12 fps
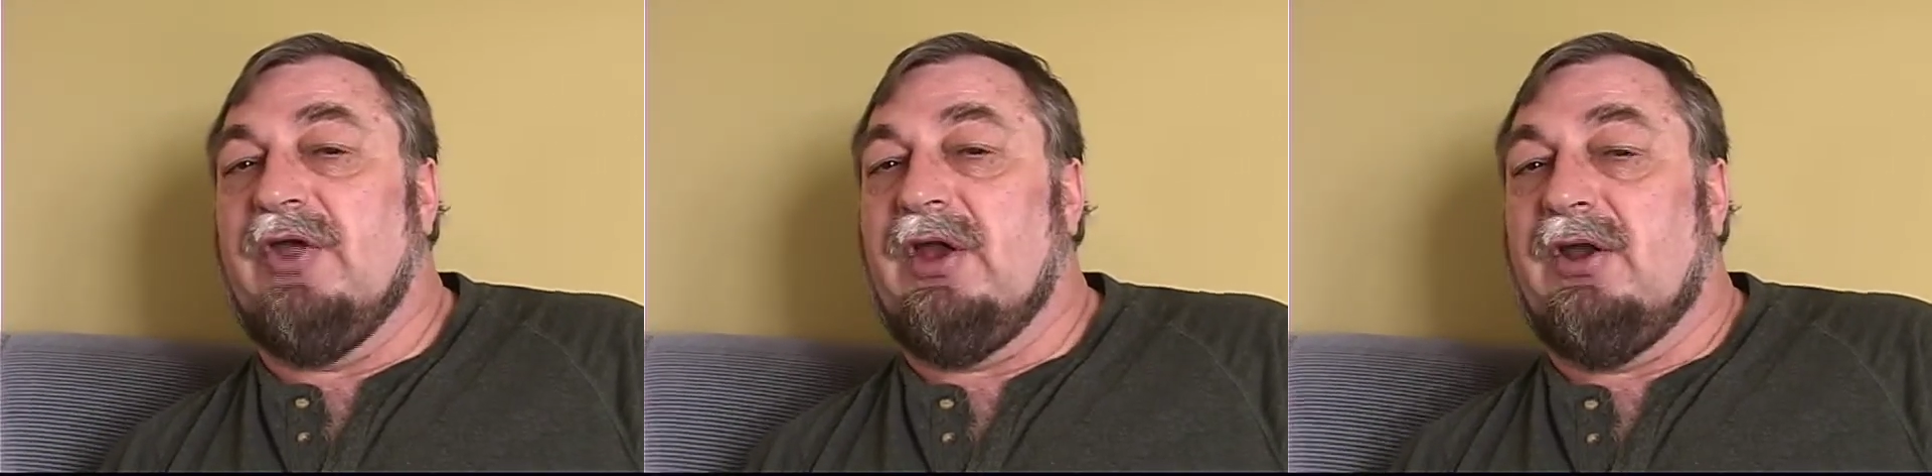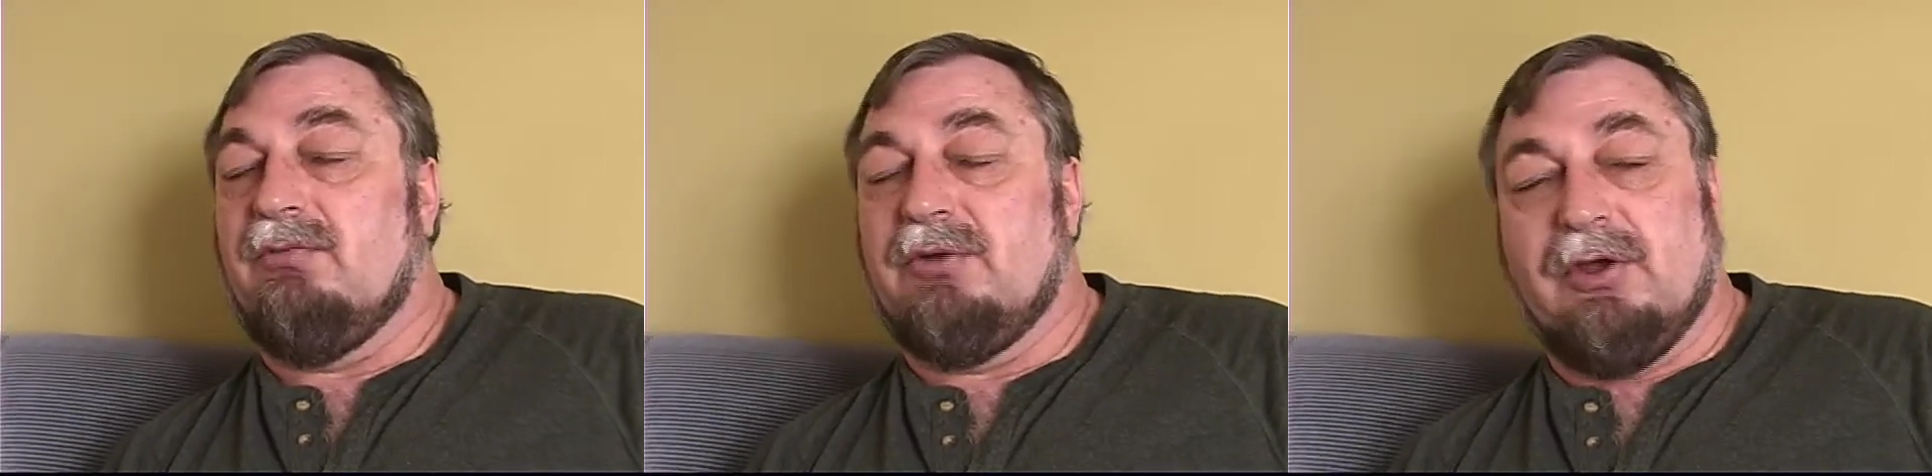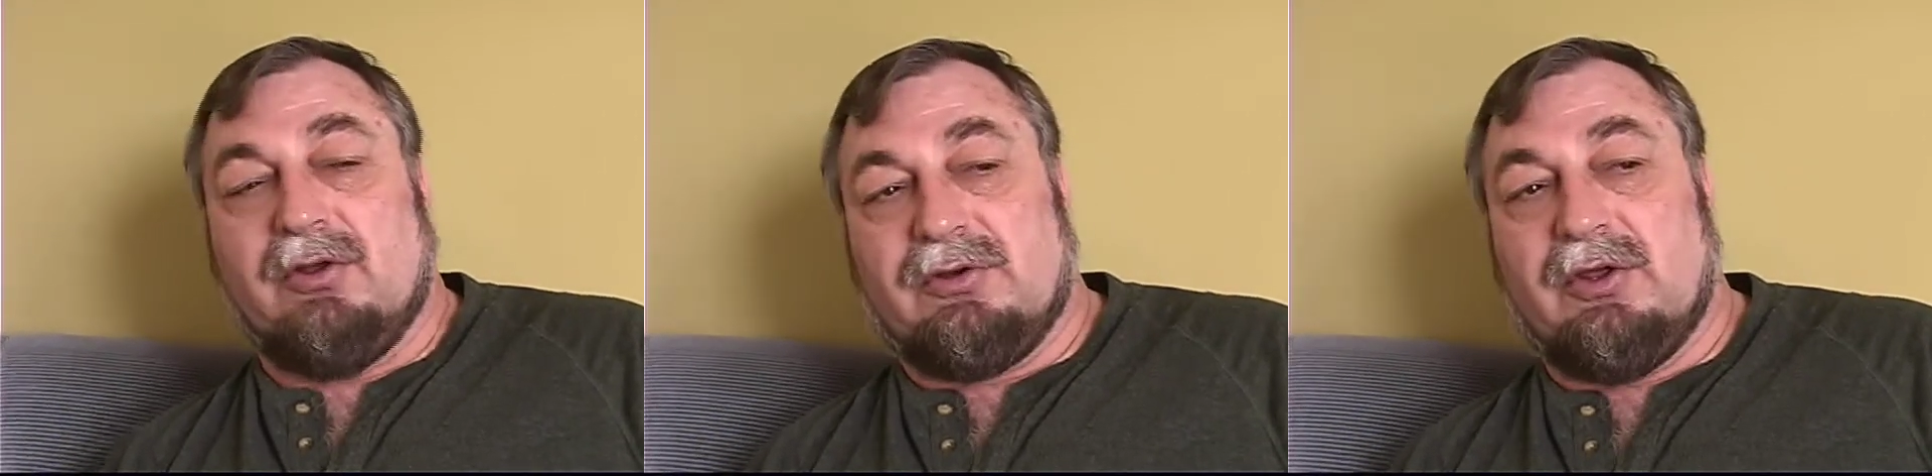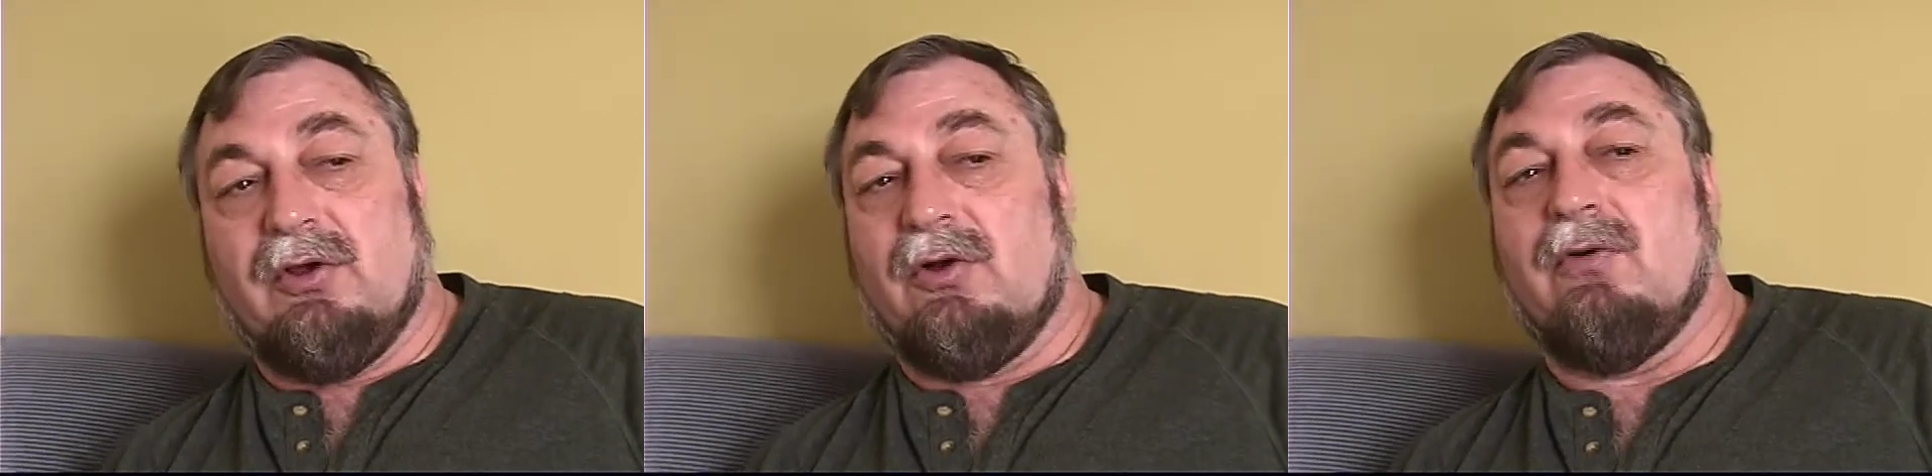that I'm
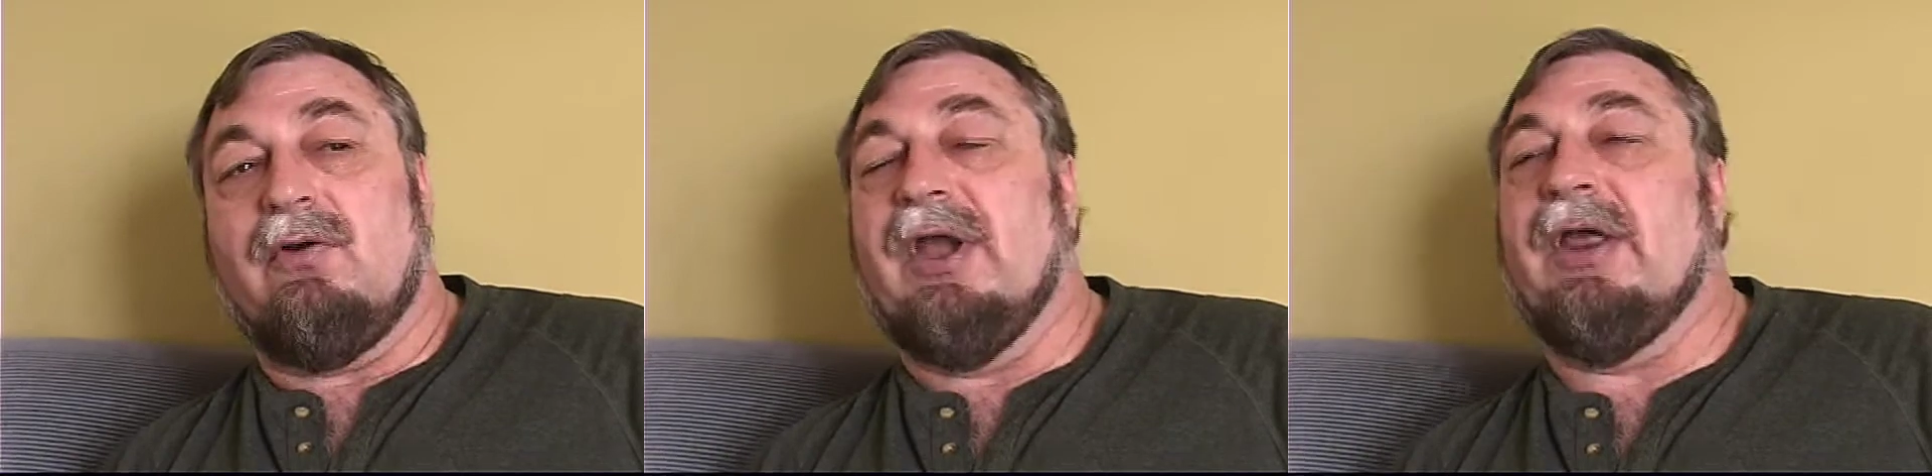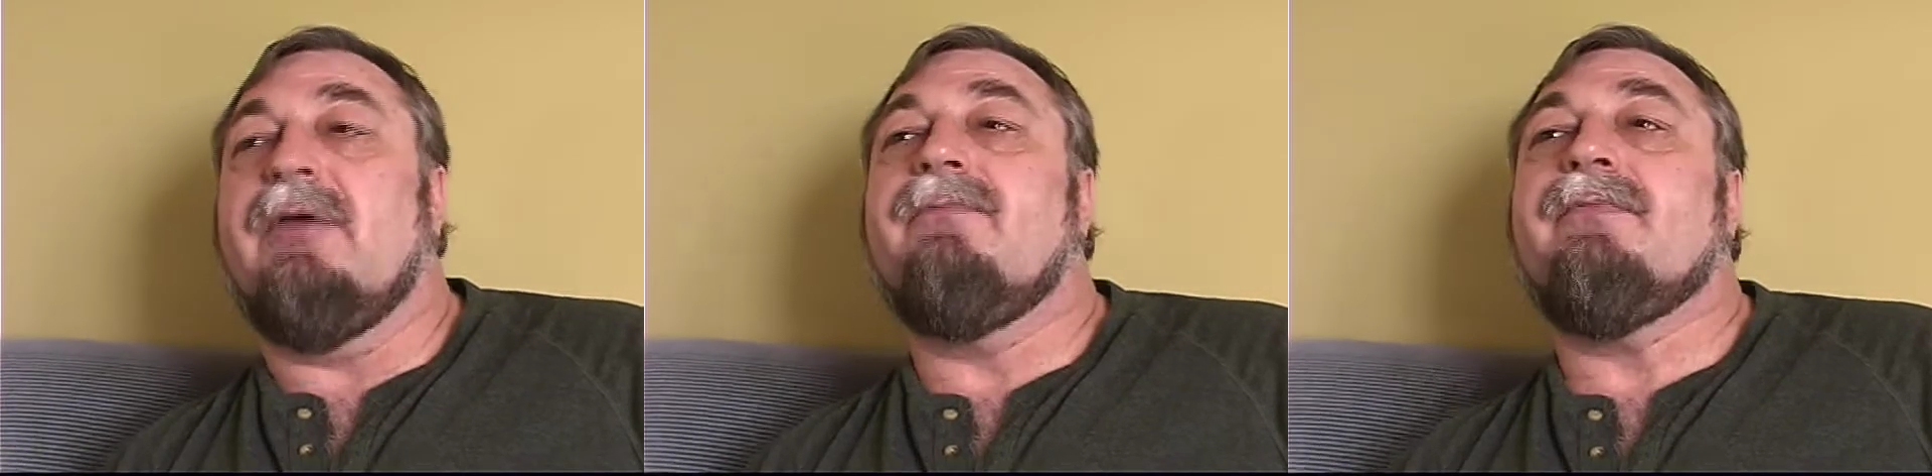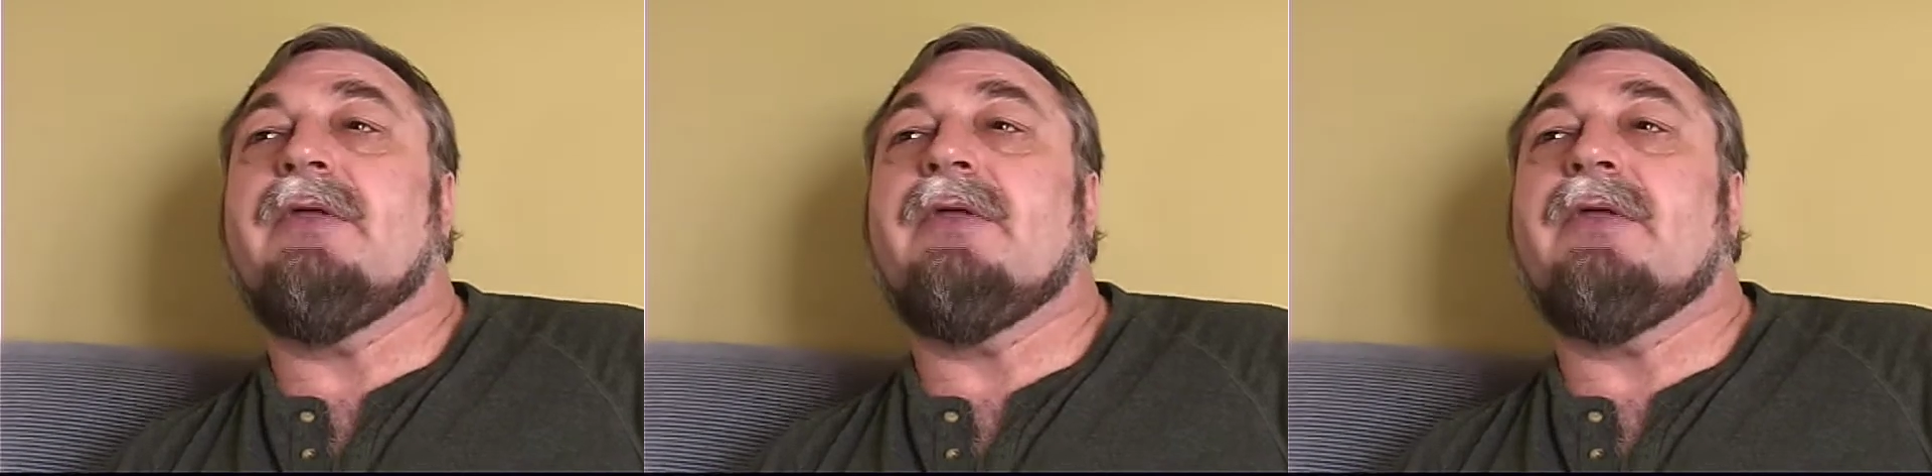guilty already,